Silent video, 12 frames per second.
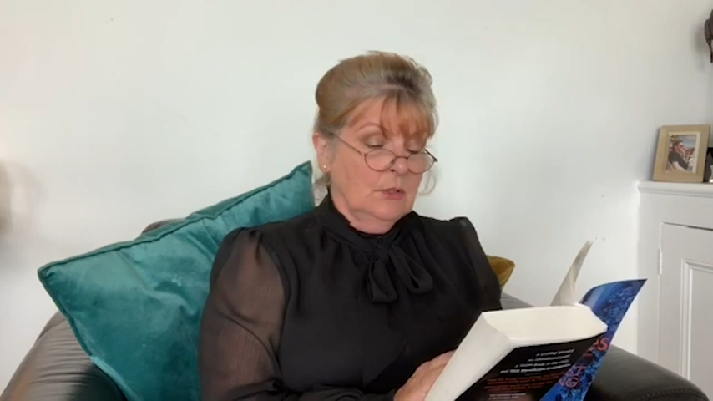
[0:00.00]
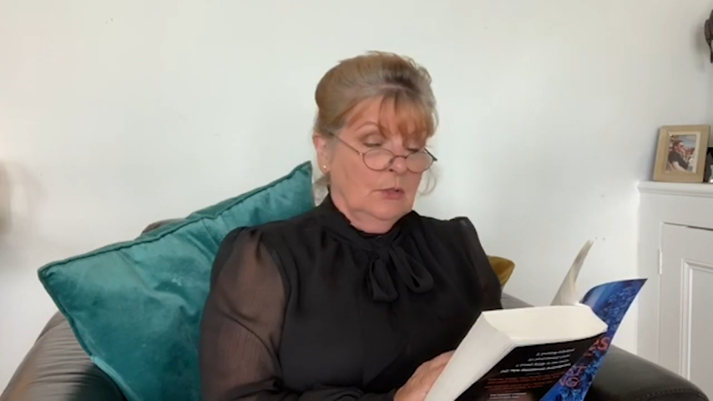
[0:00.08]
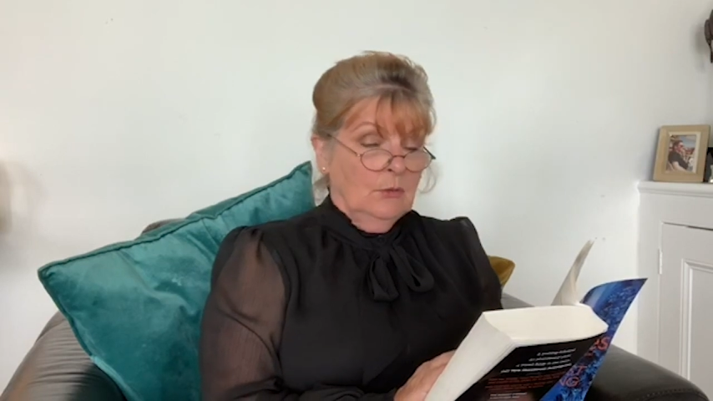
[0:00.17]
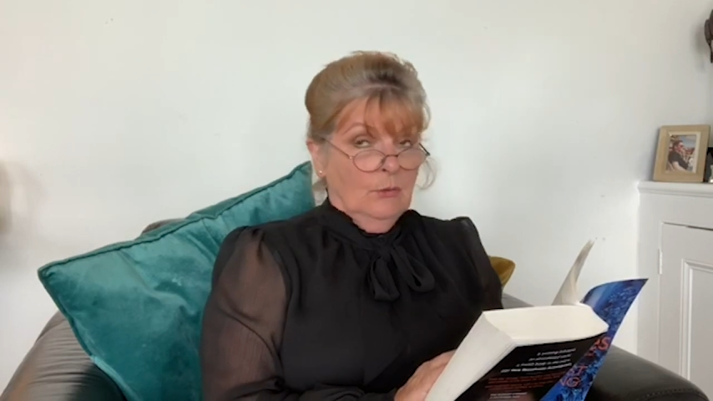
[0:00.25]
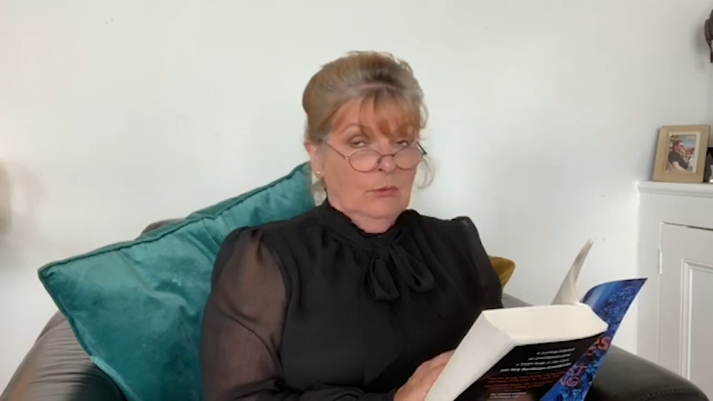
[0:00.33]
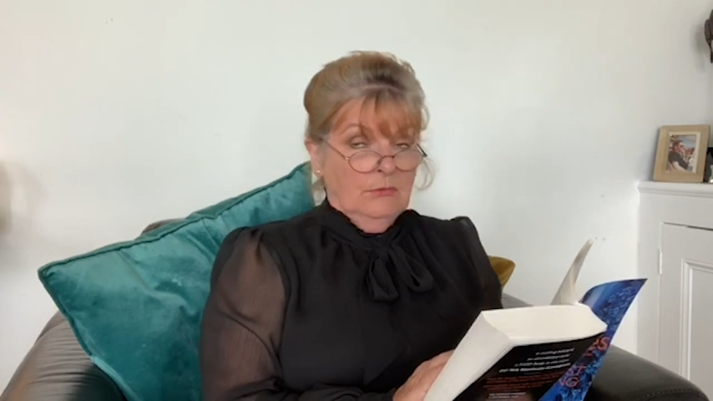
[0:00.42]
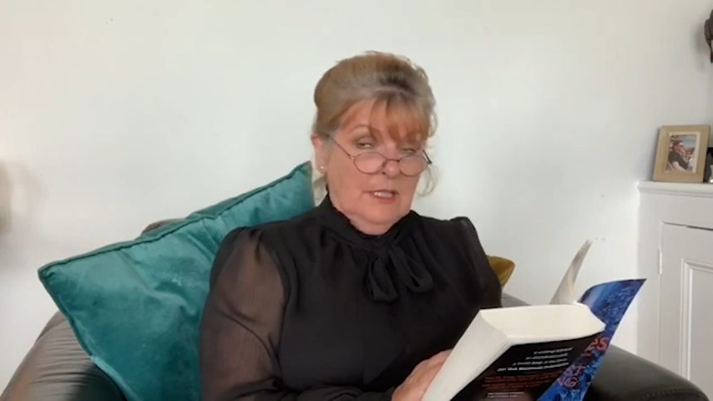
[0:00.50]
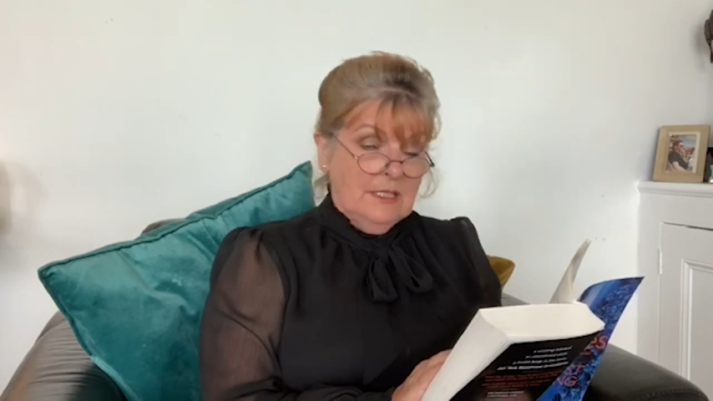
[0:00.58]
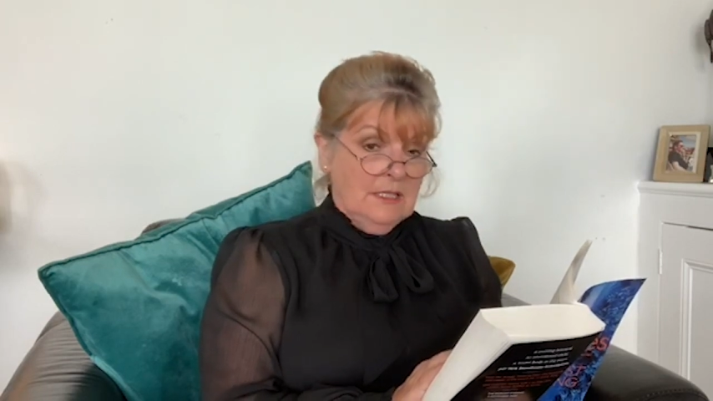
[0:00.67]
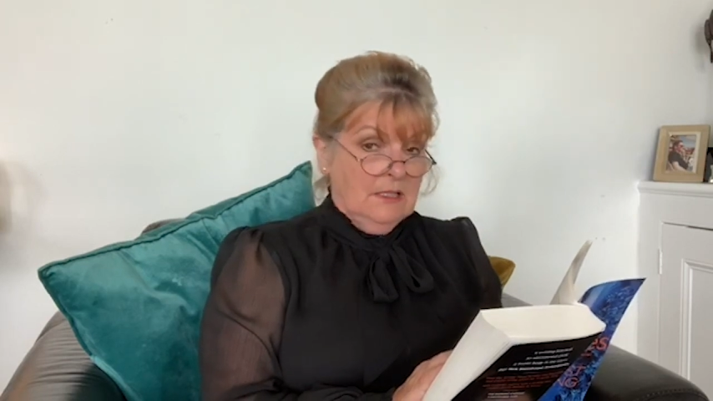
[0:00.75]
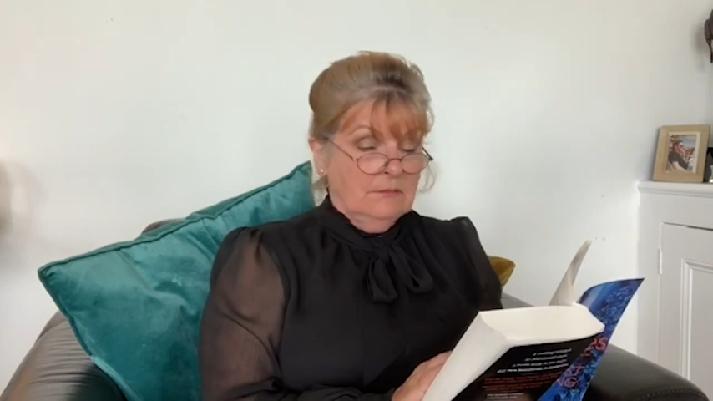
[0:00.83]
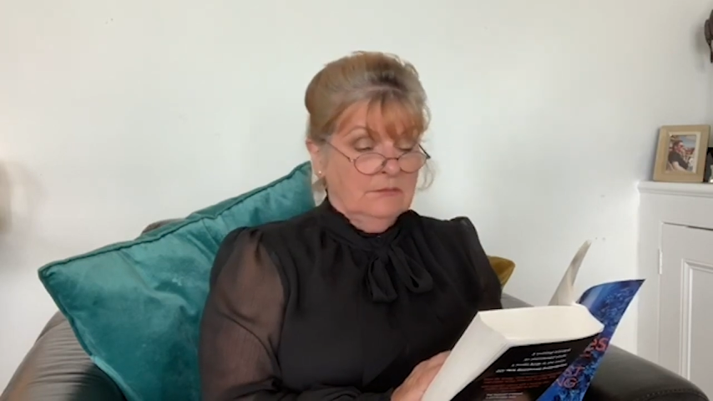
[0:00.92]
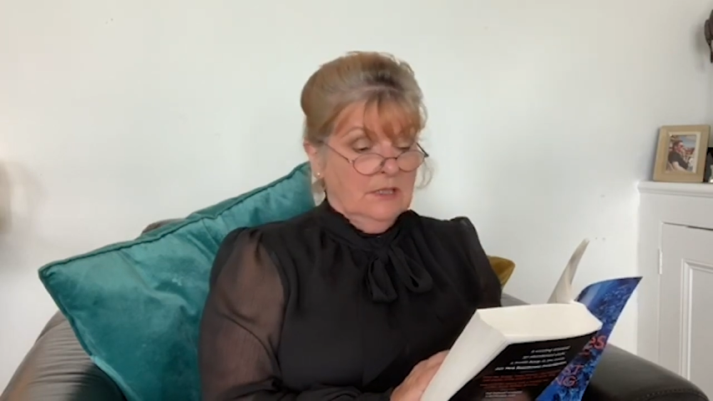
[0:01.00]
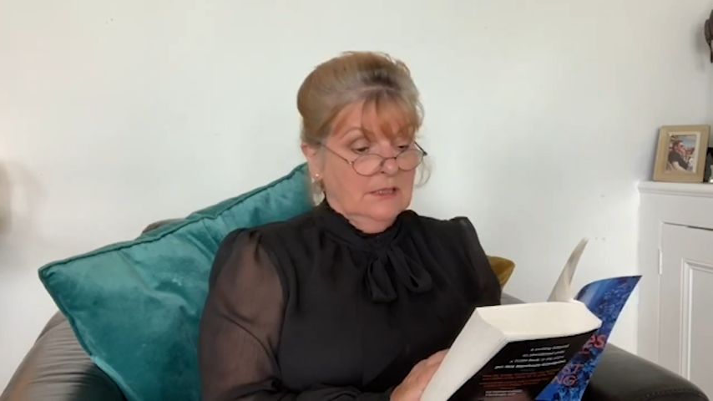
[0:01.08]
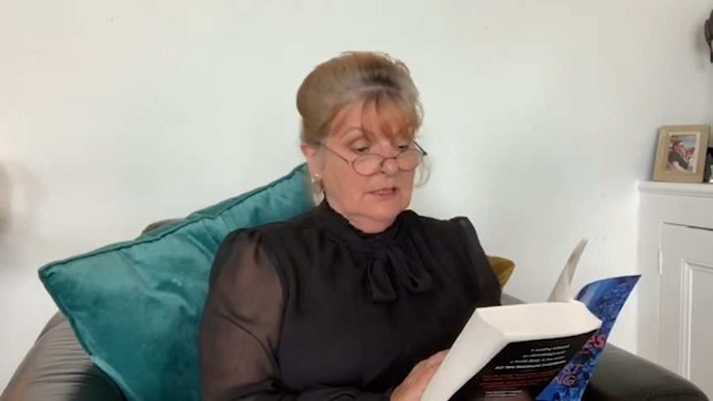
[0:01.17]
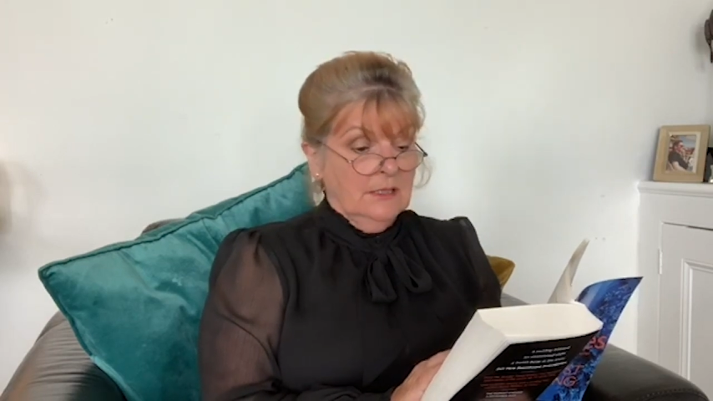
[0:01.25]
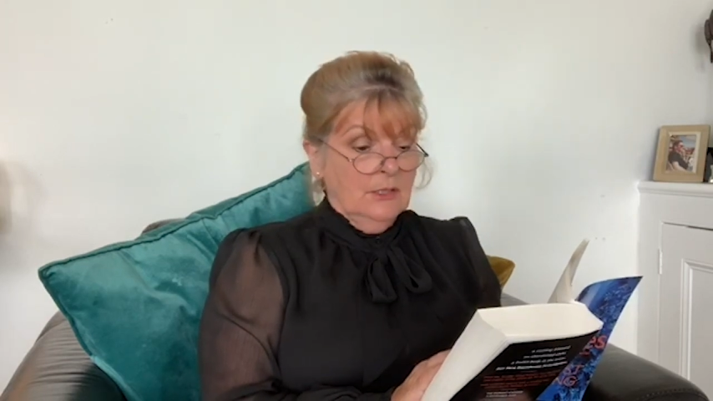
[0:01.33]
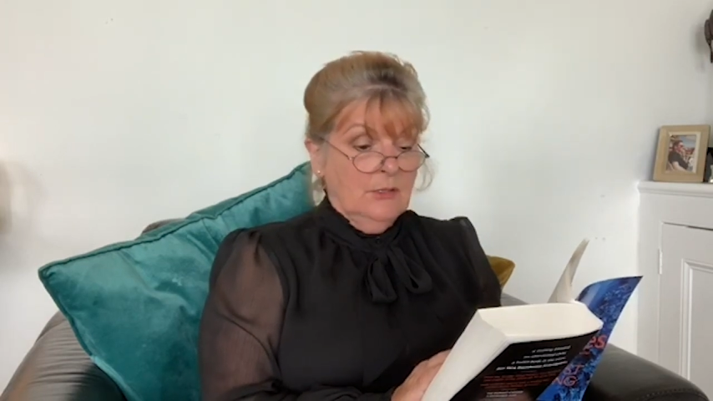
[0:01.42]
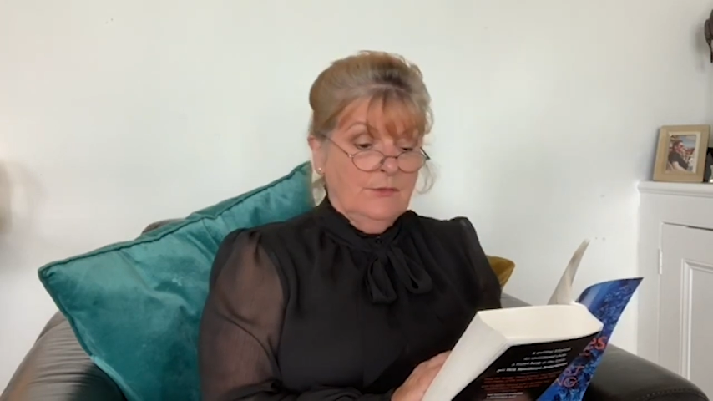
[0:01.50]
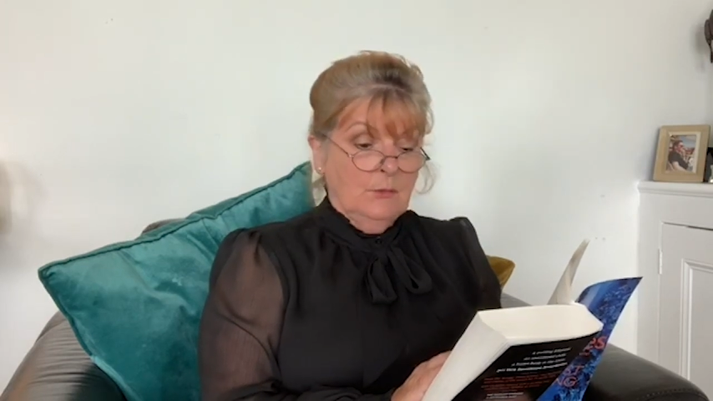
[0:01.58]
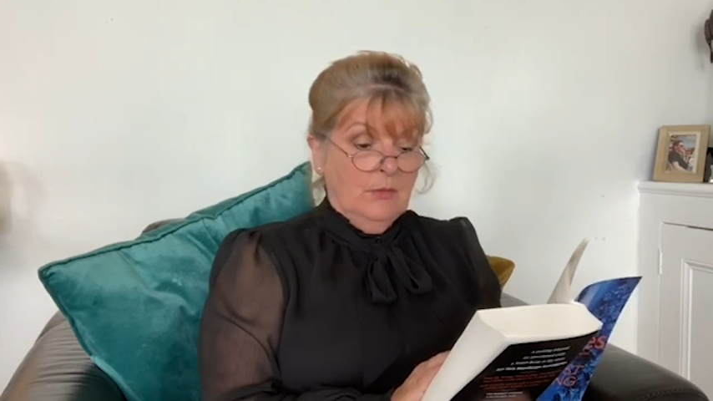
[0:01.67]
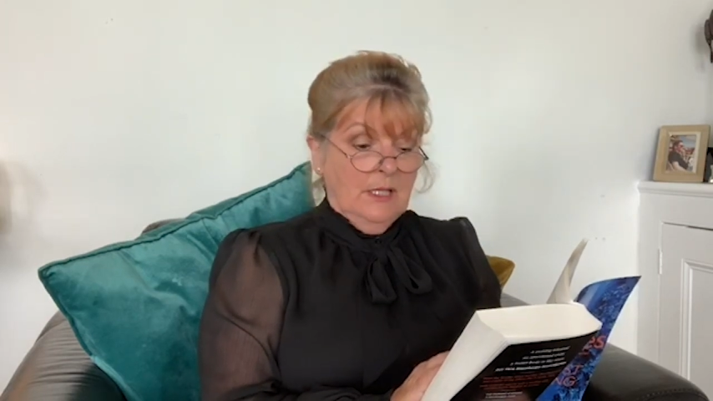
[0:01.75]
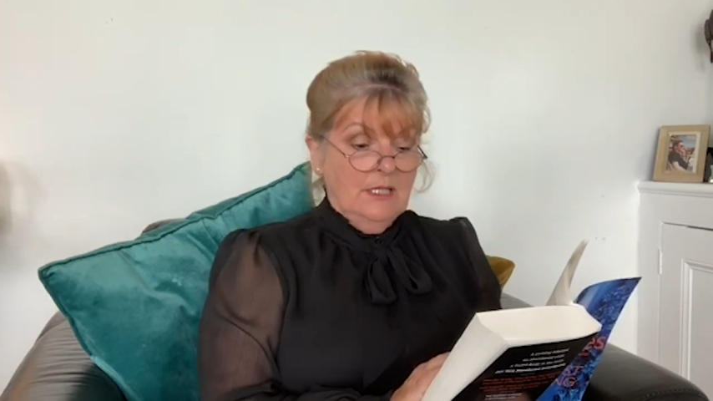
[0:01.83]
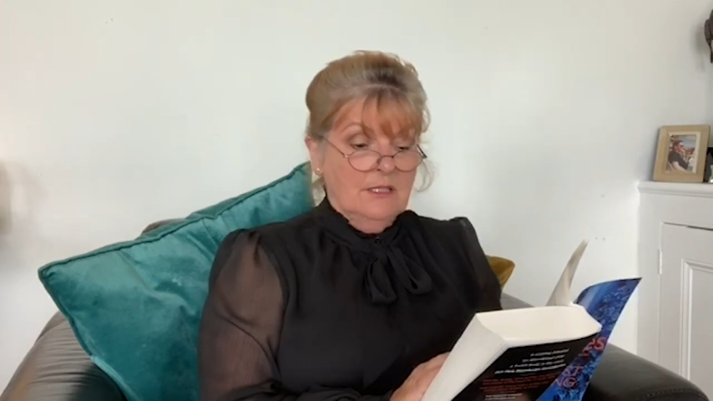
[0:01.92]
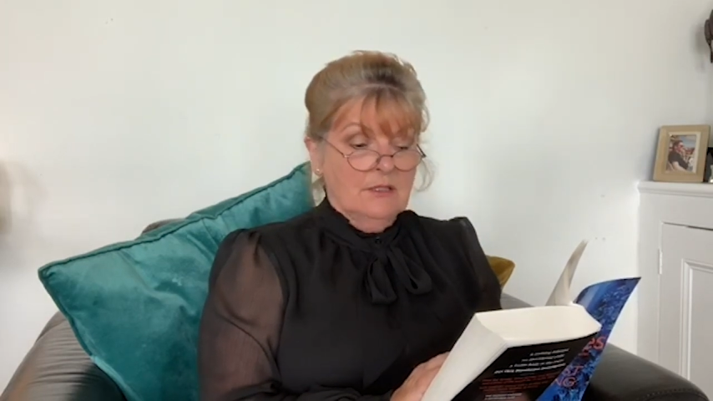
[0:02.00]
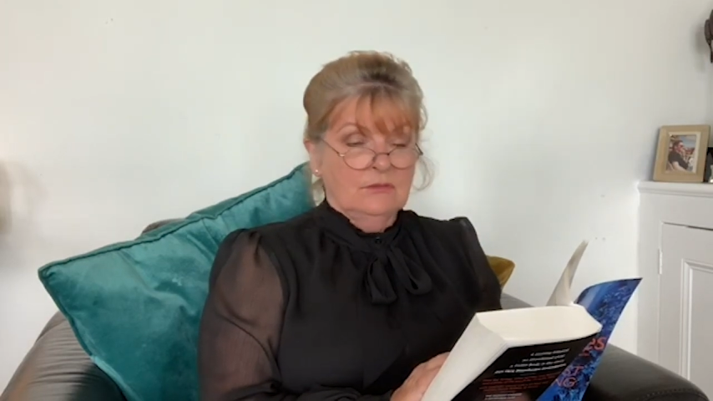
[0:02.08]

already a little overweight,